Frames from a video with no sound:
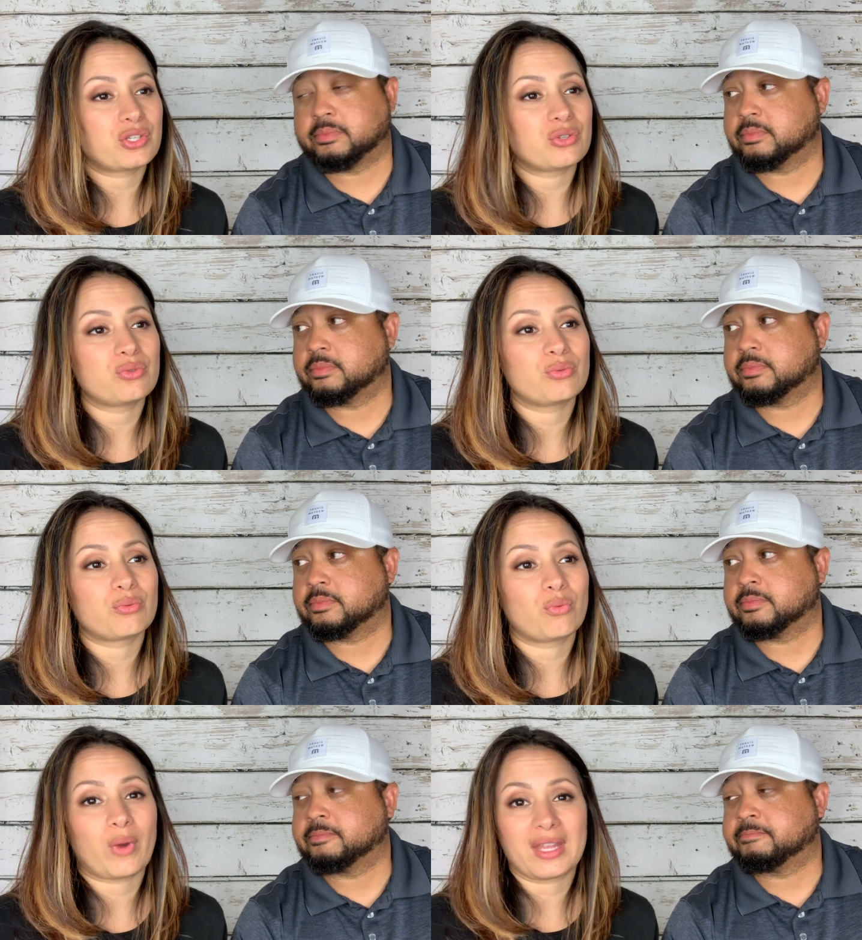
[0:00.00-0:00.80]
Speaker 1: to
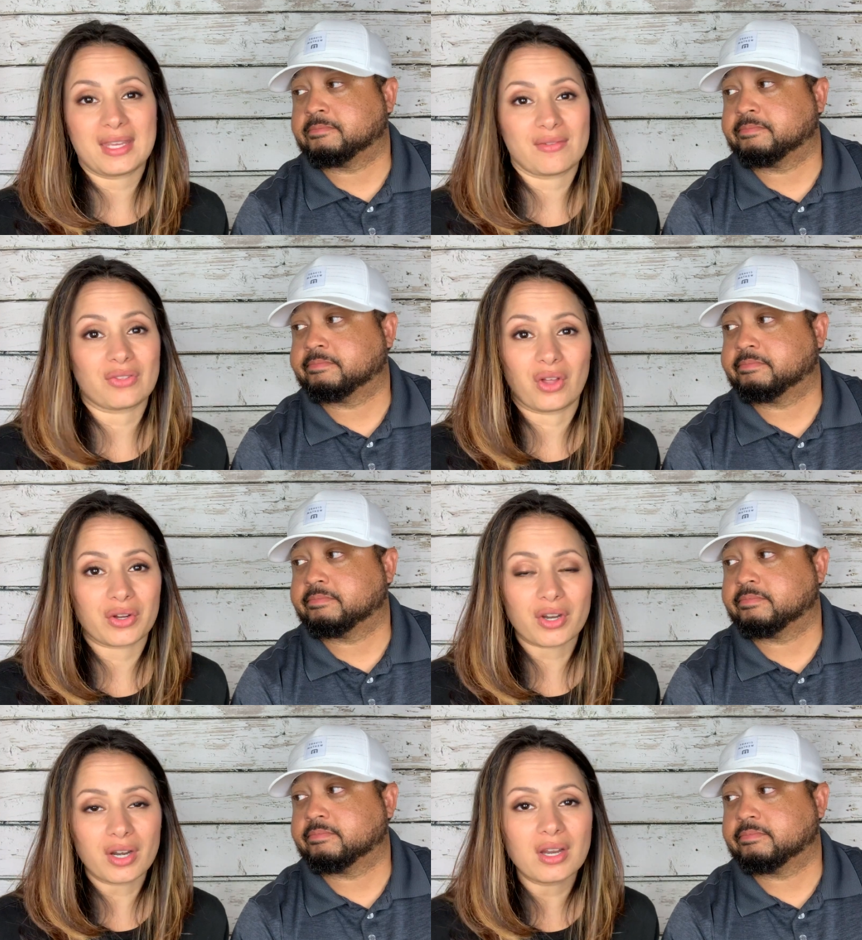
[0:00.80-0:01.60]
wait even
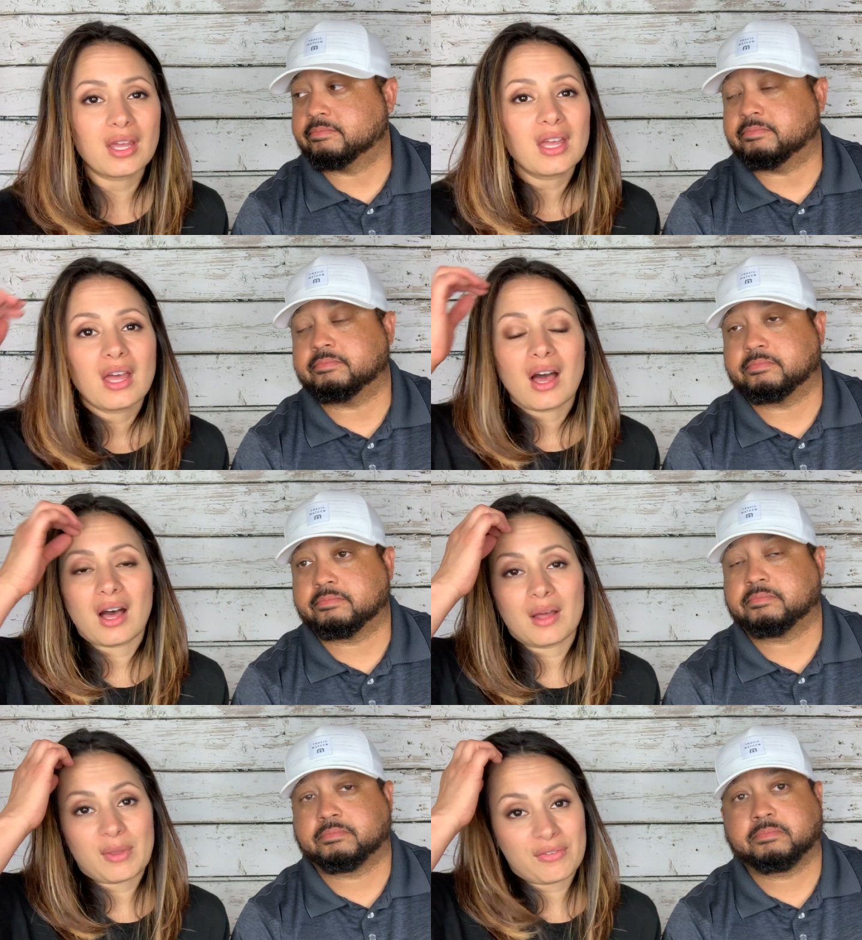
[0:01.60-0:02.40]
longer. Mm-hmm.
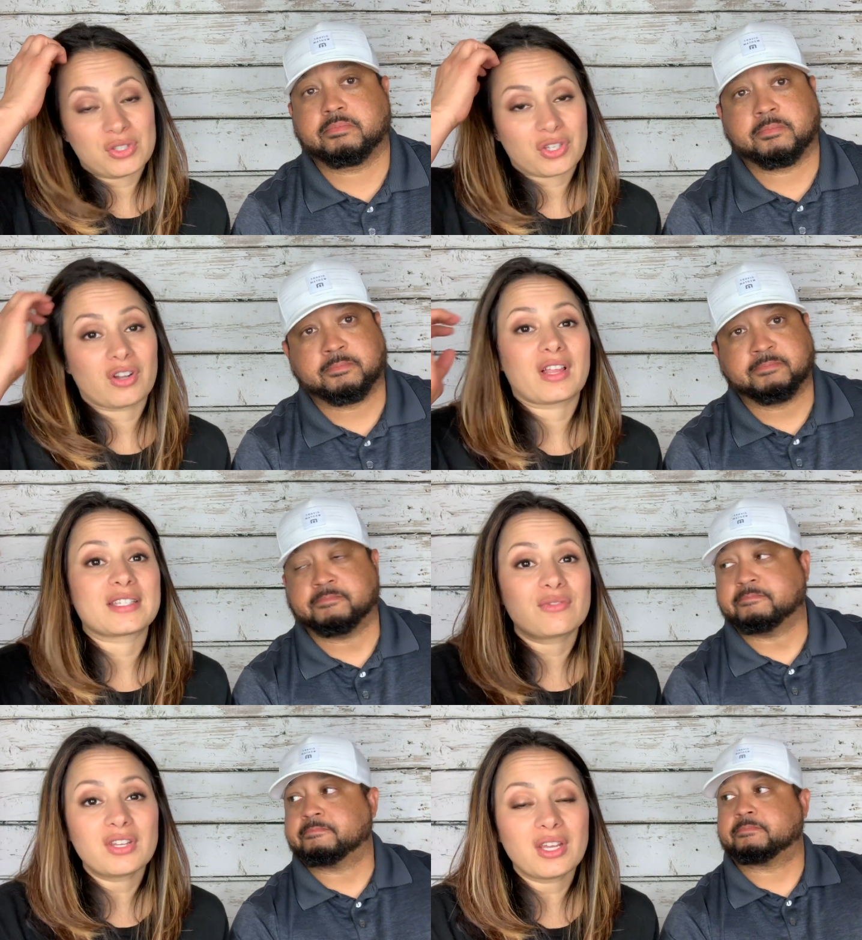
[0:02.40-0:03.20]
Um, if you saw our
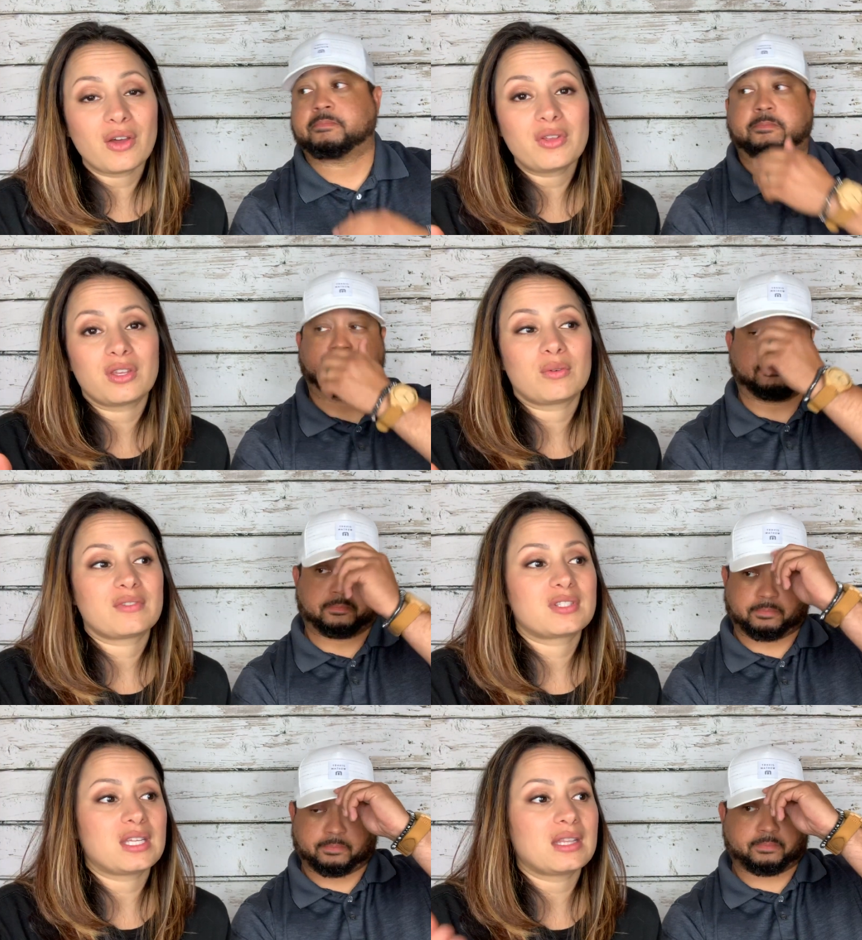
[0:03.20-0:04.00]
last video, you would
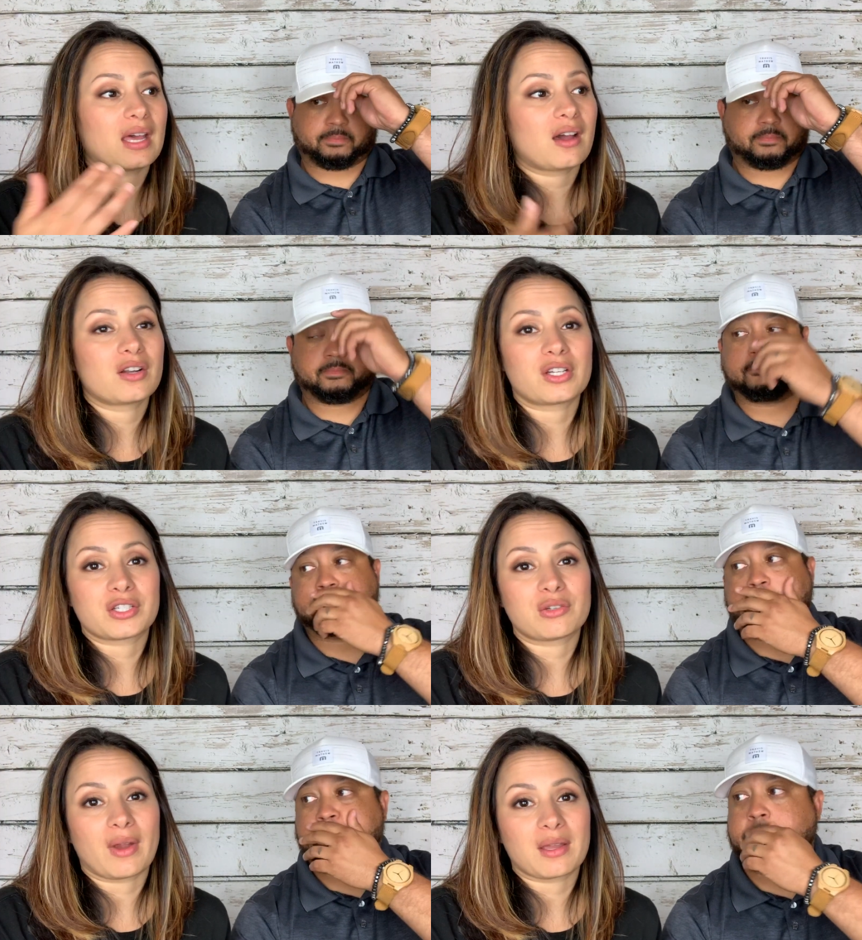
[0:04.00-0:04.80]
have seen that our
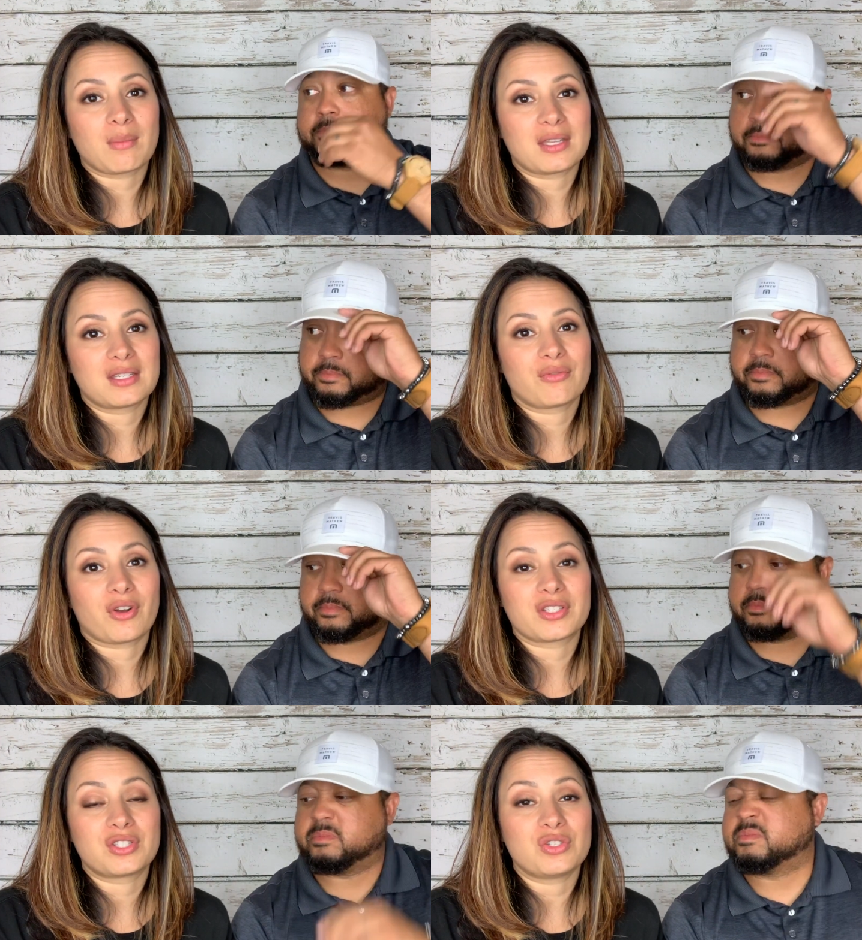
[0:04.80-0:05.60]
doctor recommended for
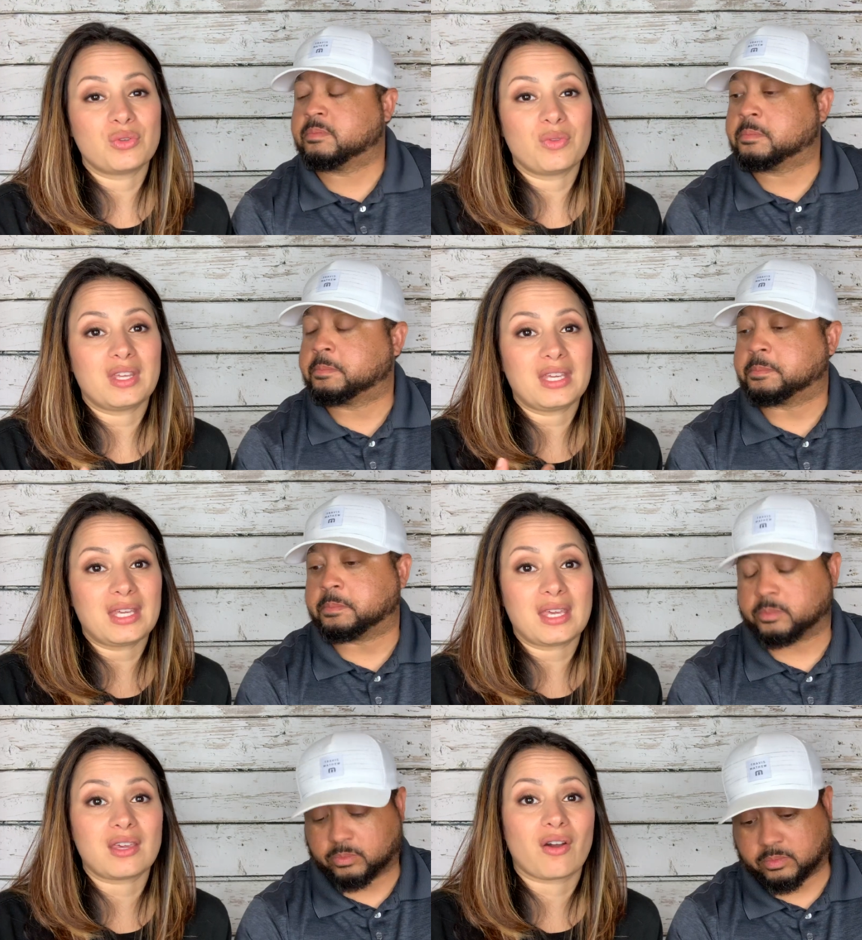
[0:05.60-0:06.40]
us to do
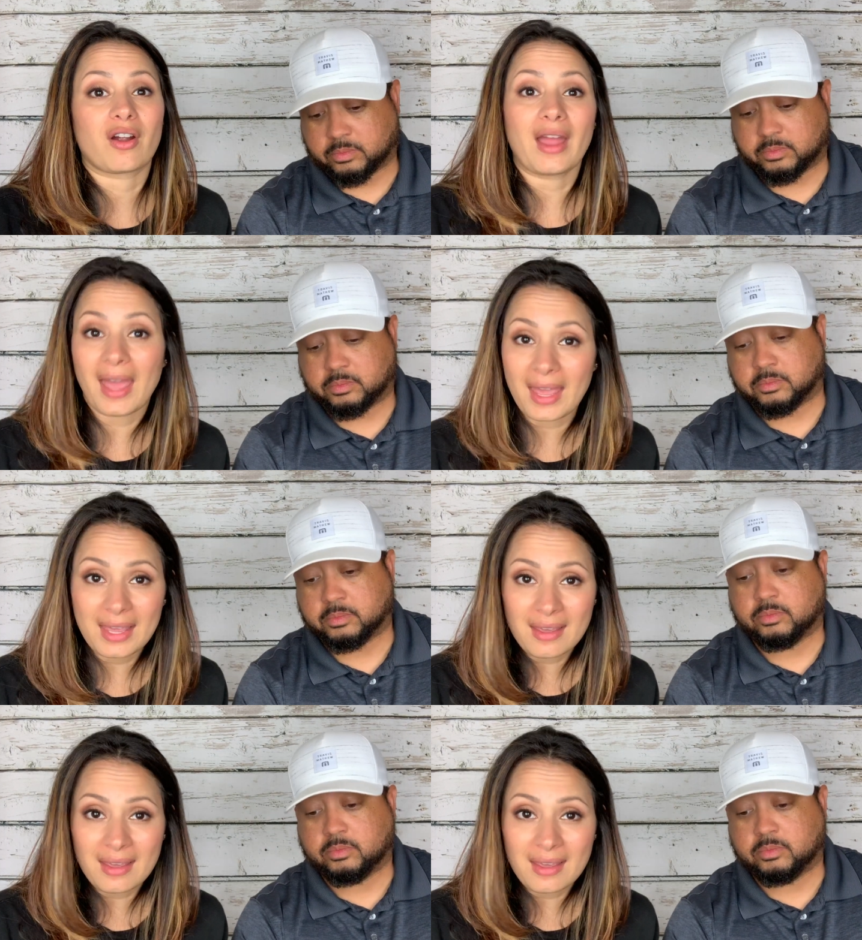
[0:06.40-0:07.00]
the ERA.